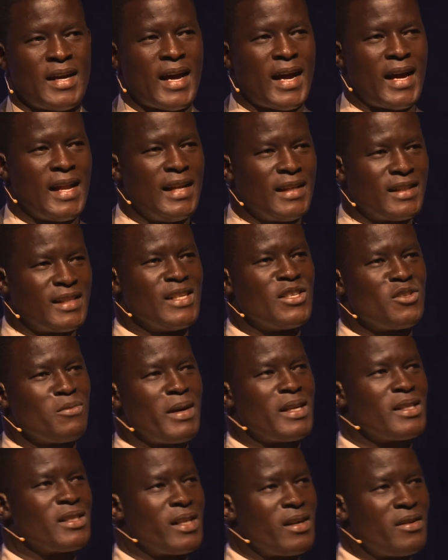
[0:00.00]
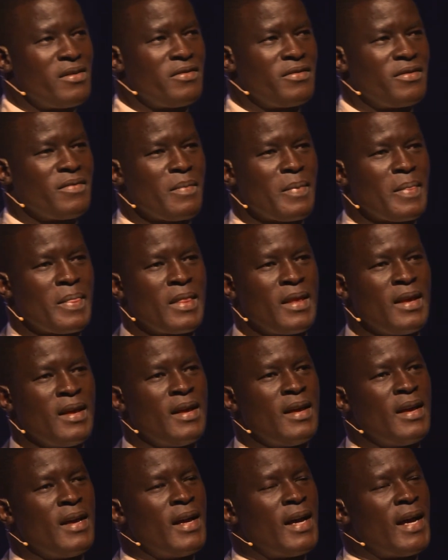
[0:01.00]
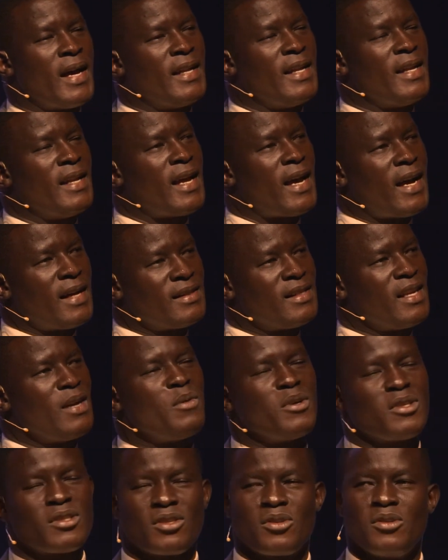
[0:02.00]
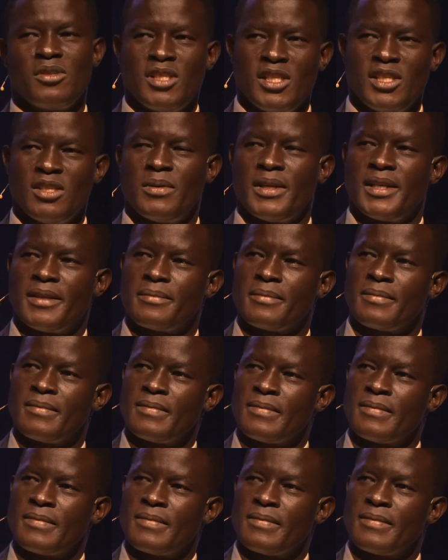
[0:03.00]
I listened to myself, and then as I was continuing,